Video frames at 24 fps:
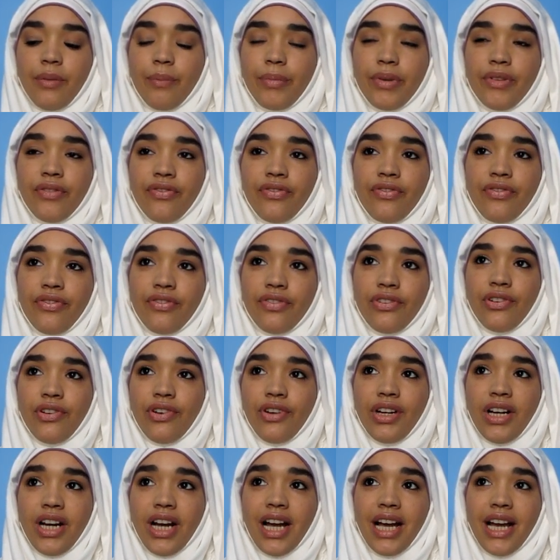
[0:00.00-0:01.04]

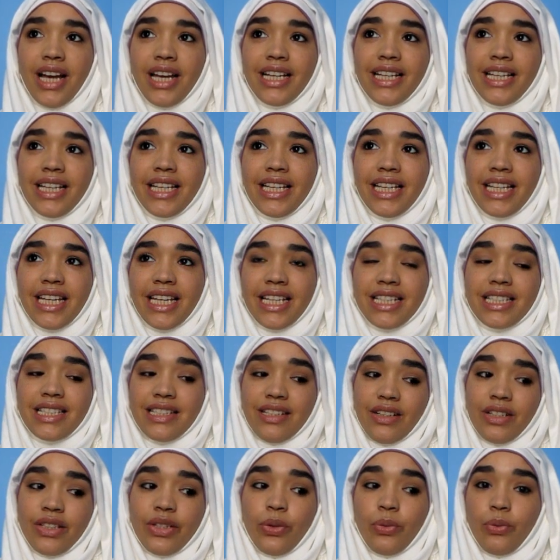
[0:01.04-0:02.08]
Before I get
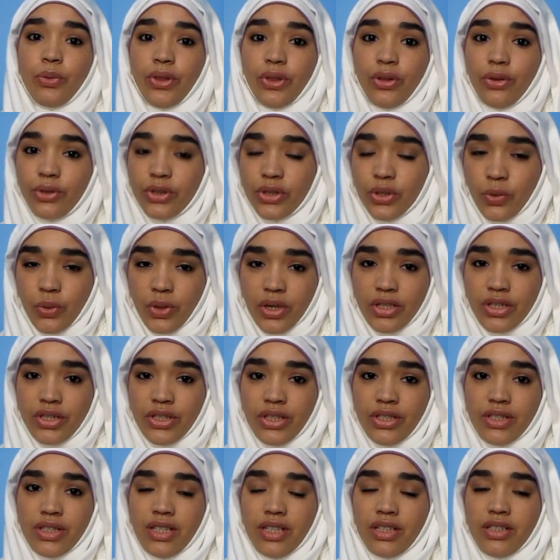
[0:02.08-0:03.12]
started with those
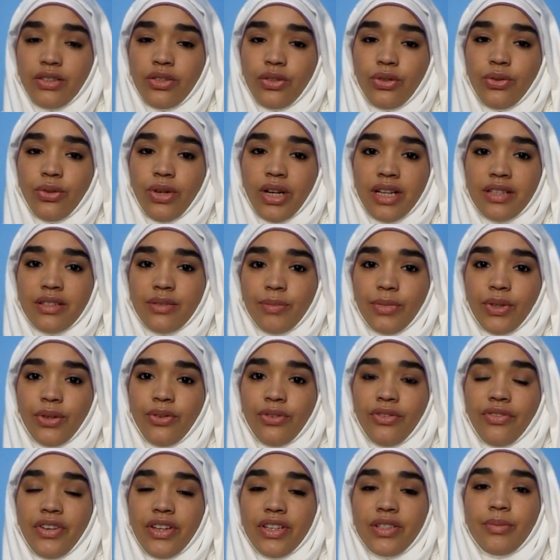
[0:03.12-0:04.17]
questions that you asked me
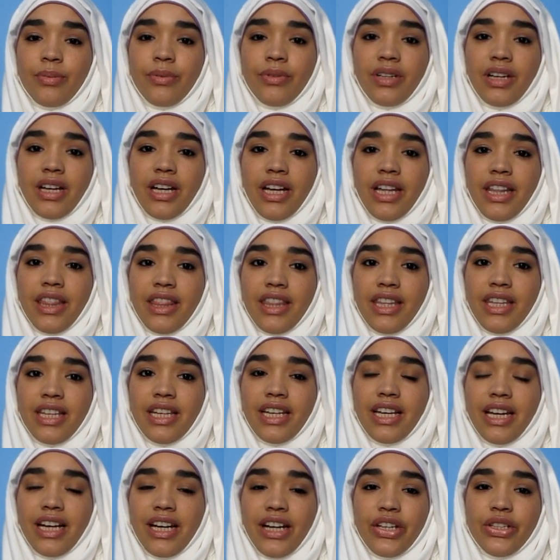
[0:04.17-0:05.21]
on Facebook, I
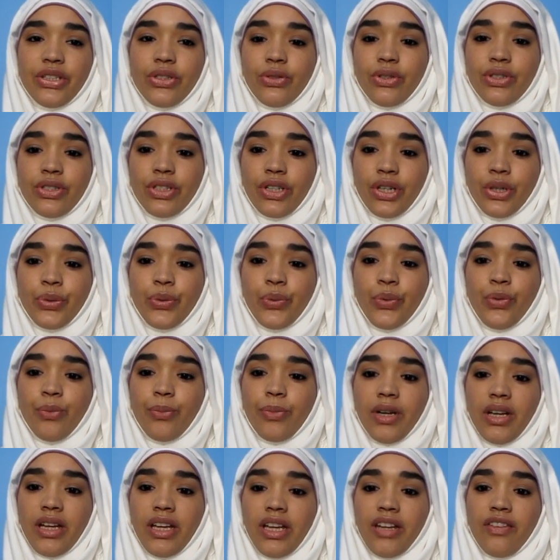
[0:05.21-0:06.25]
think I should start with
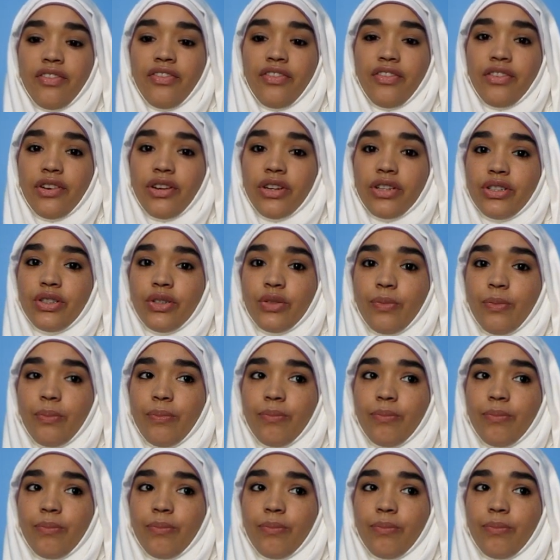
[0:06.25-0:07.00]
my first